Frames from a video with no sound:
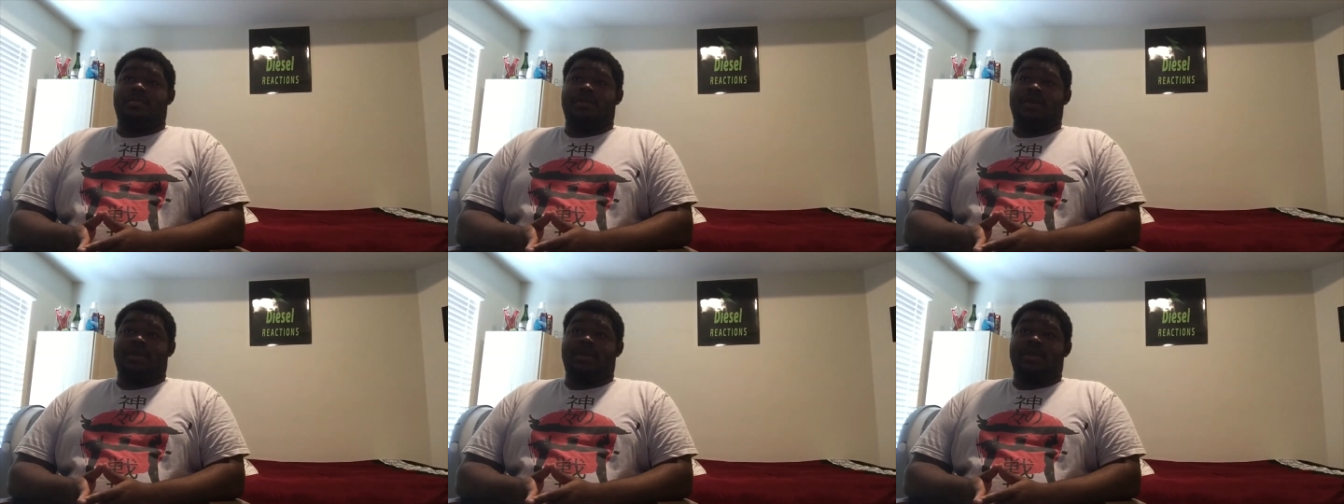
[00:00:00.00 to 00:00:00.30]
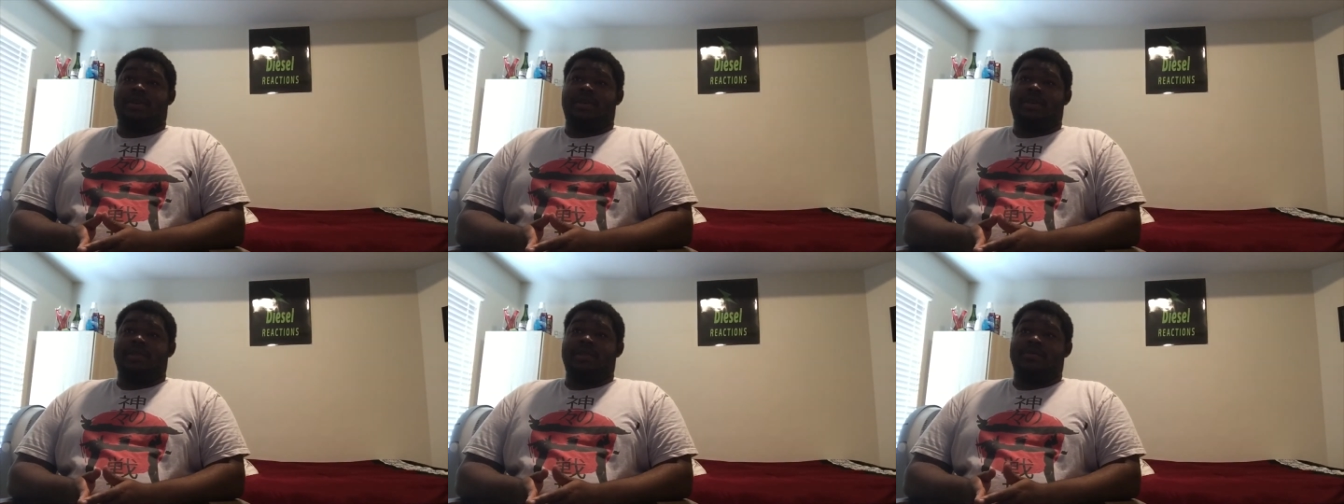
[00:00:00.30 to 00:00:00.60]

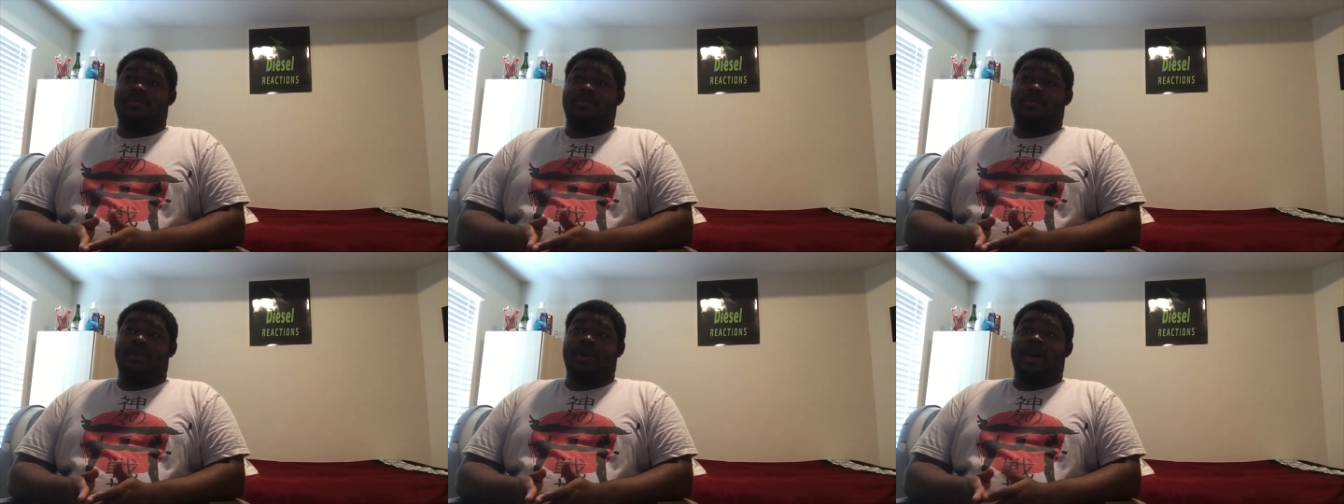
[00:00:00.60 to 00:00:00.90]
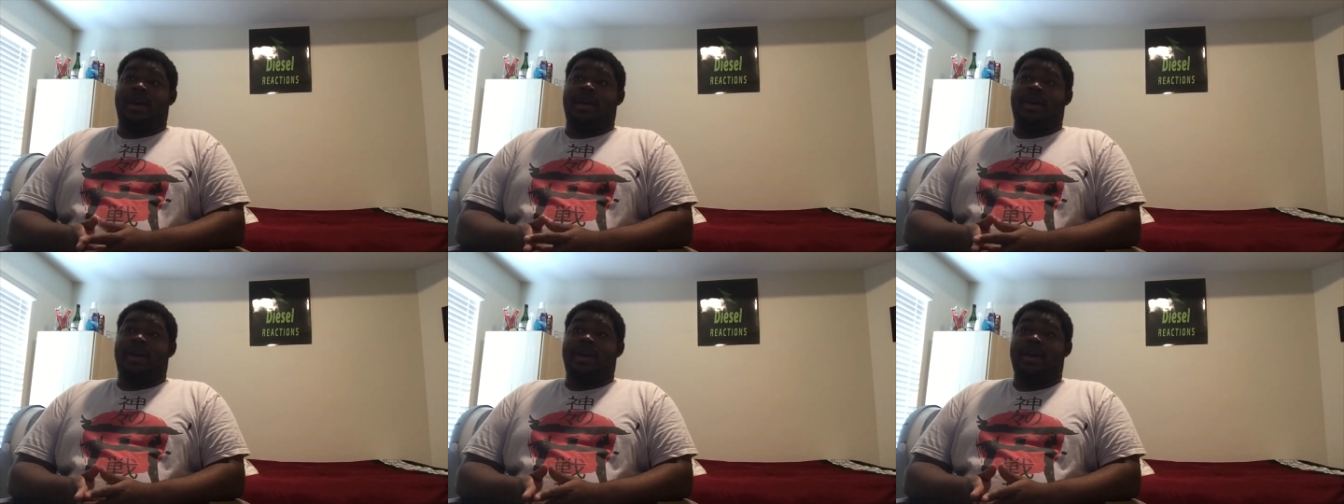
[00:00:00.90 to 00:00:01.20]
Because
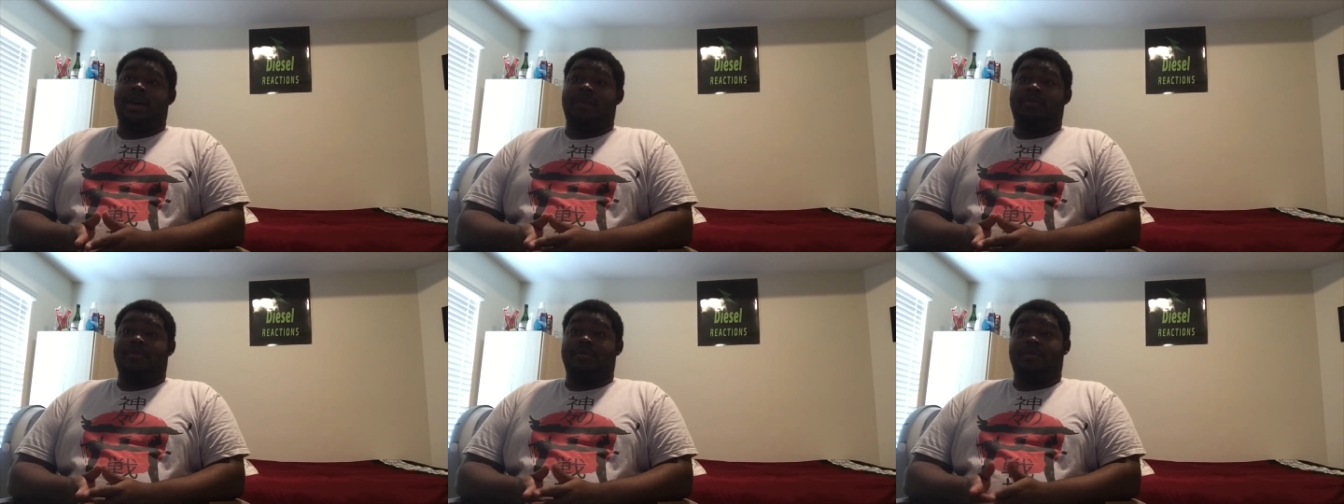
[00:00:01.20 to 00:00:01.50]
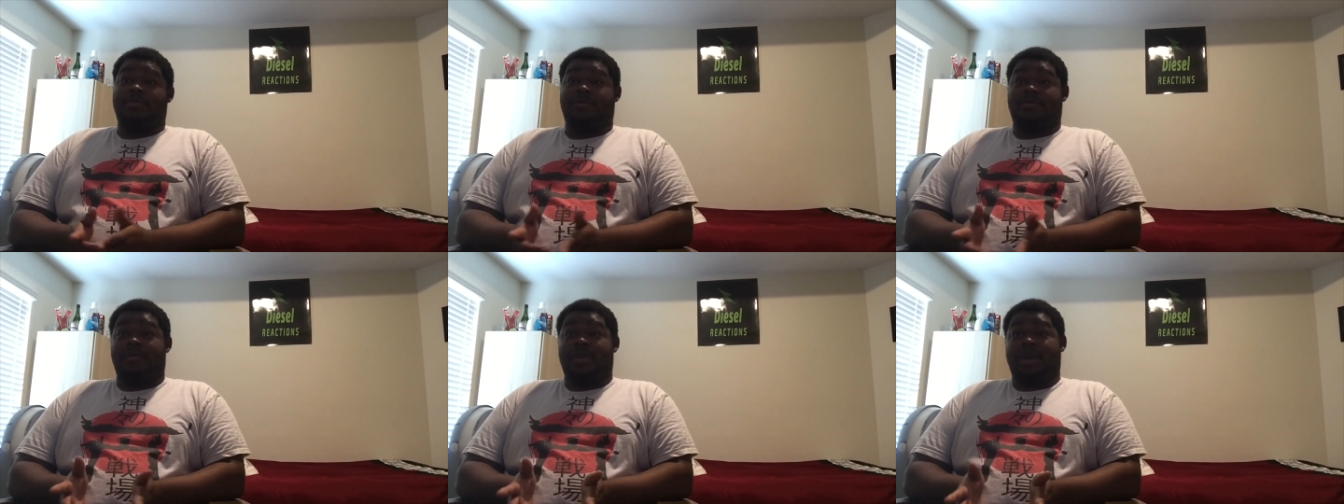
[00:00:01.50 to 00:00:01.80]
what
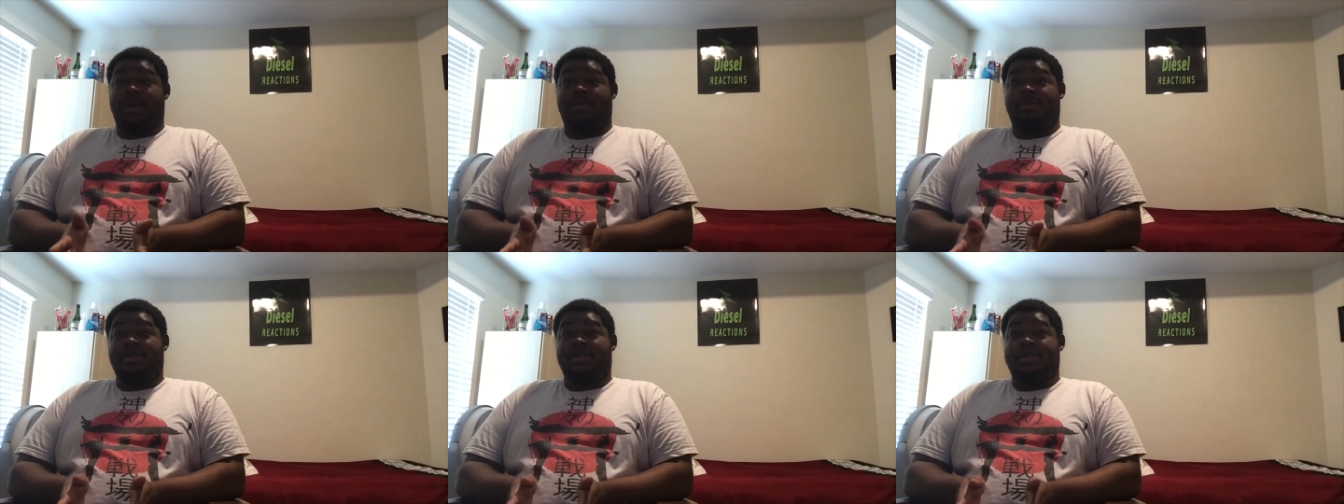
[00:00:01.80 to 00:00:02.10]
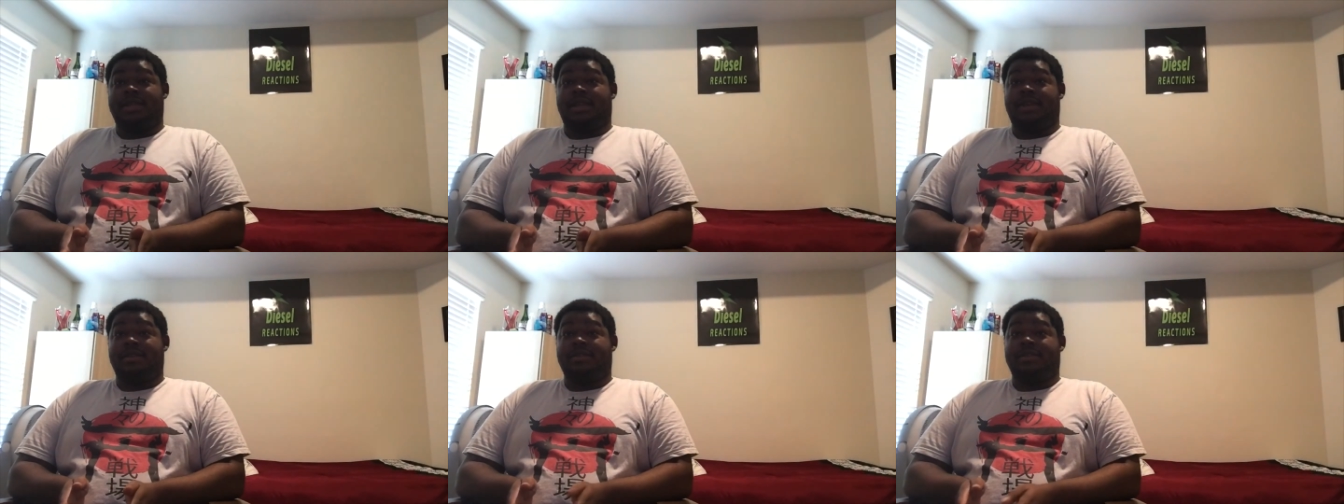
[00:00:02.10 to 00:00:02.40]
happened
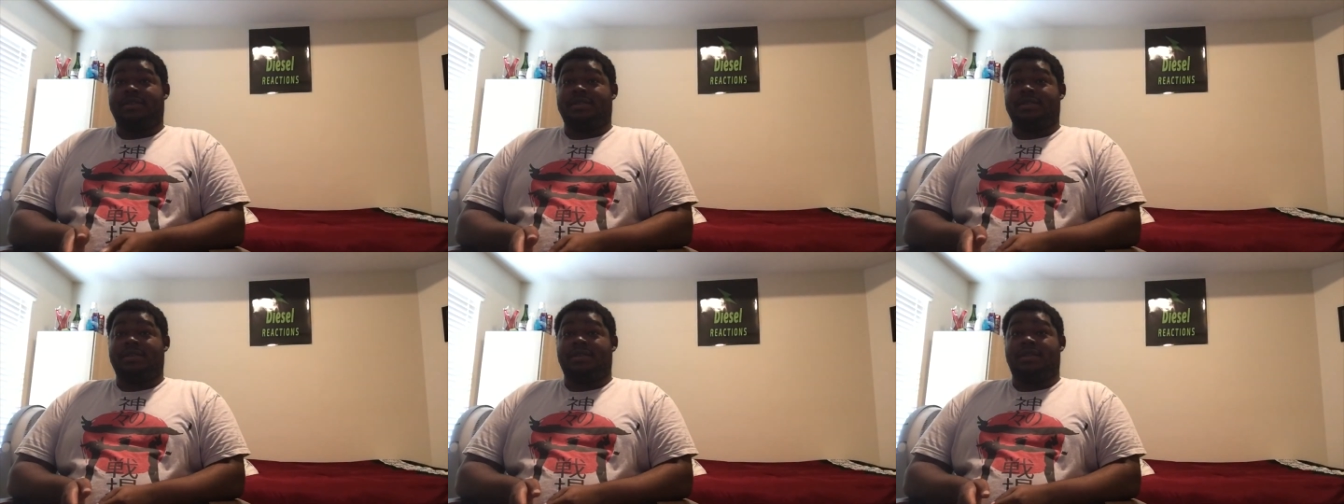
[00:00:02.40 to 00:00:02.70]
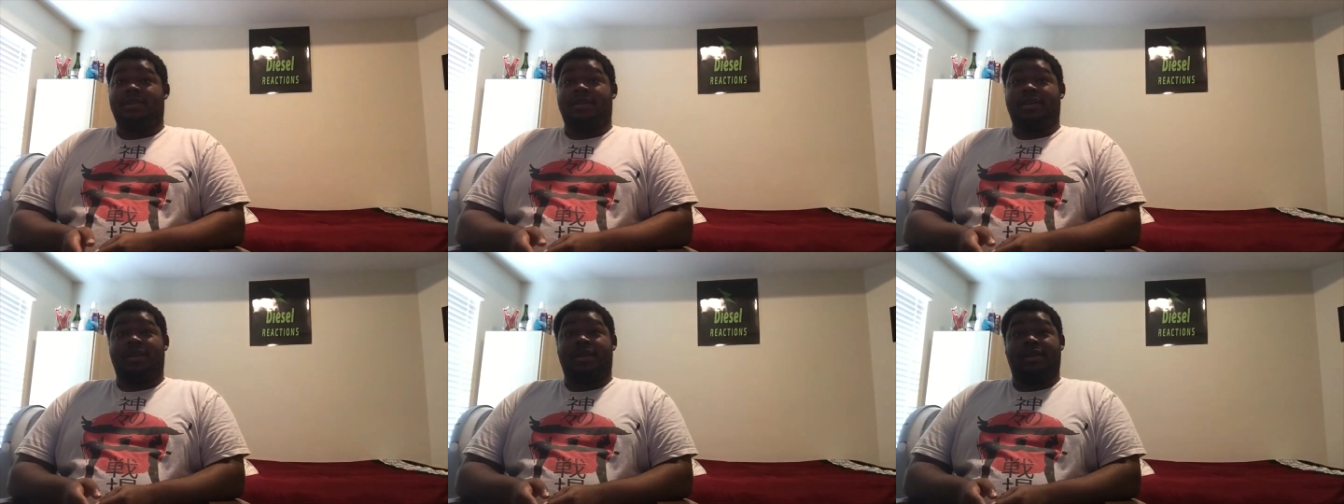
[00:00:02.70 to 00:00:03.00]
happens to Elsa is
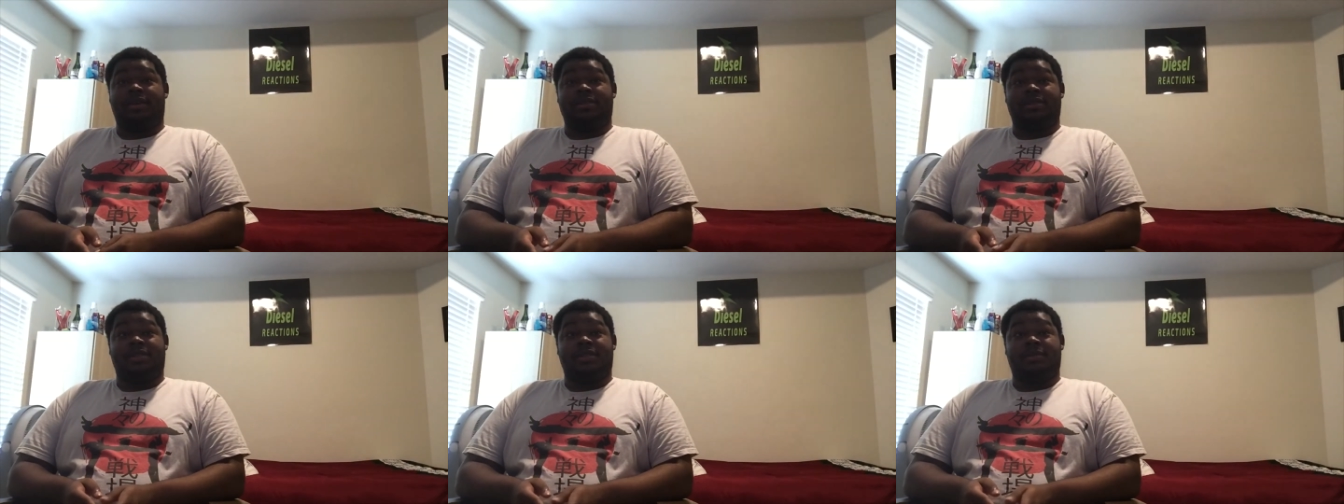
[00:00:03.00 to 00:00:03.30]
going to happen.